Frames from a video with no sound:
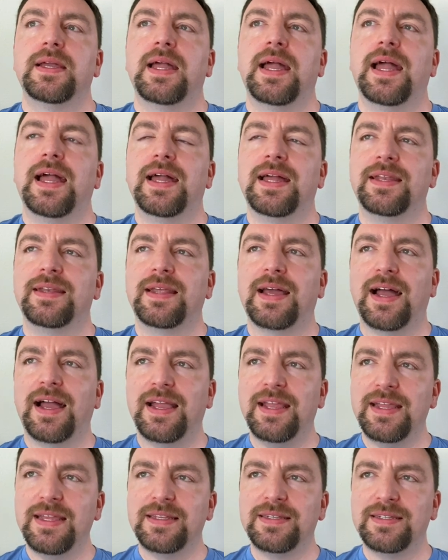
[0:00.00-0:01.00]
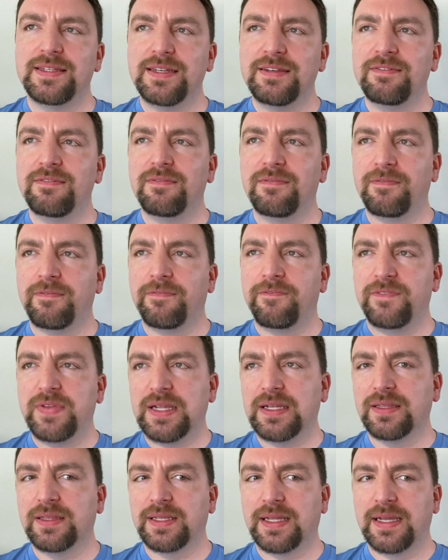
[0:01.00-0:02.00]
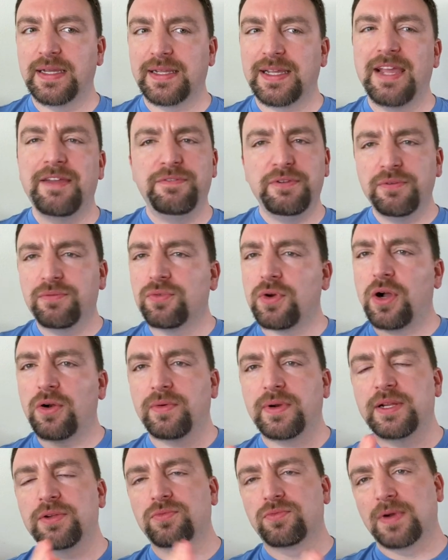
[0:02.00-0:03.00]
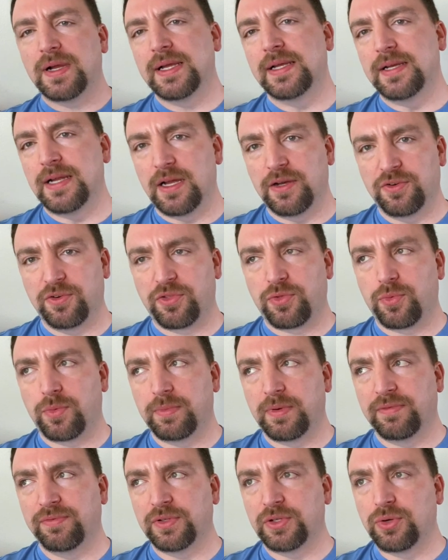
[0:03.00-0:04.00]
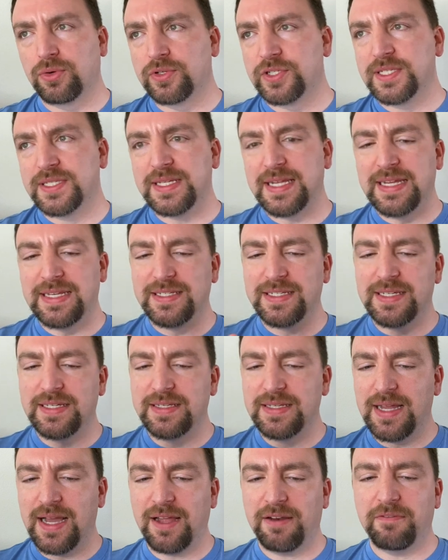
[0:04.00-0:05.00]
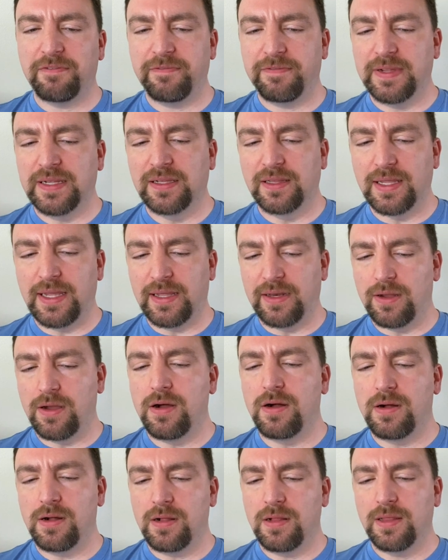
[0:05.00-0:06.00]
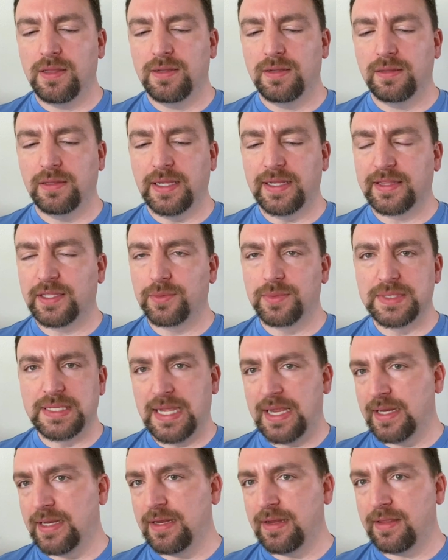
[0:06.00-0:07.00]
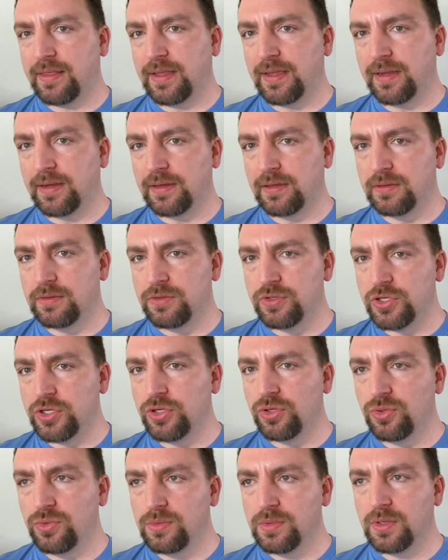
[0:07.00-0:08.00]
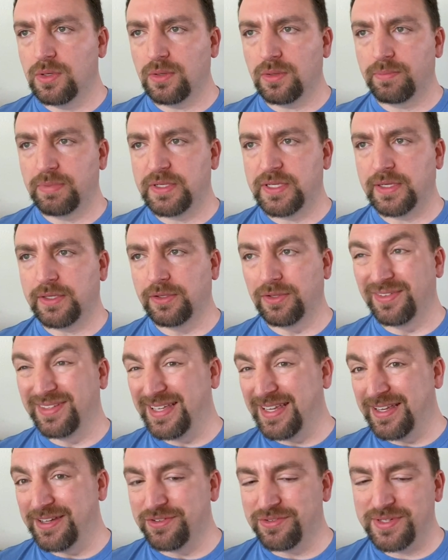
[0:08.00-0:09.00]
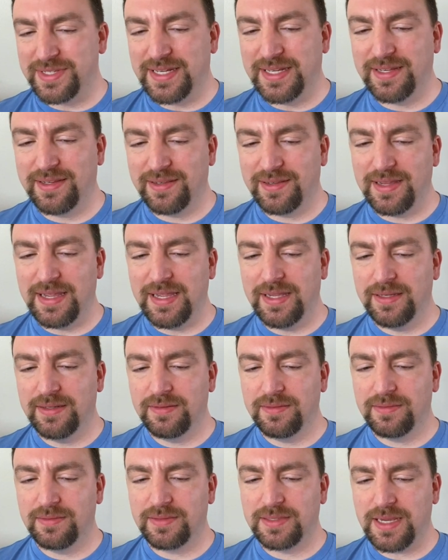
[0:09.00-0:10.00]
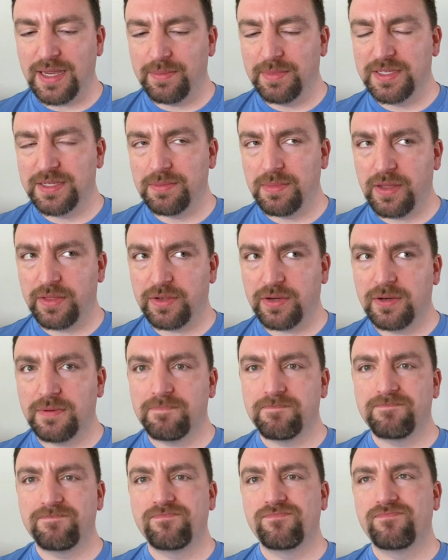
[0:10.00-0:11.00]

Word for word: And it didn't feel like if you've already read On Earth We're Briefly Gorgeous, it did not feel at all like there was anything new or particularly interesting in Time Is a Mother.